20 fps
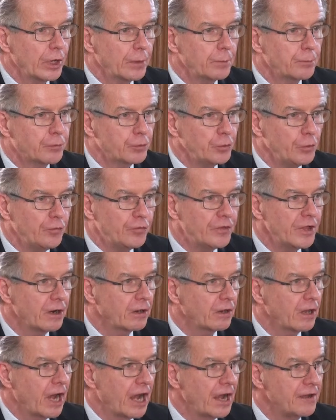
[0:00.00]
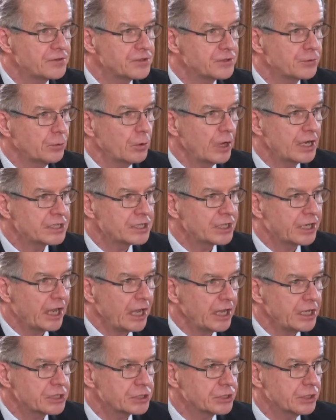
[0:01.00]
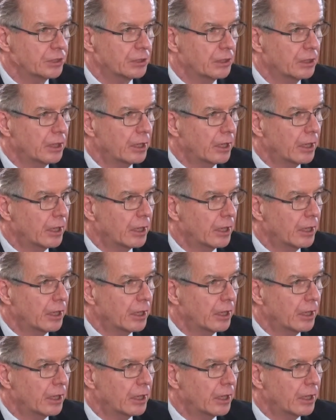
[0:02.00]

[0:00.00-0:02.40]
improve their lives through education.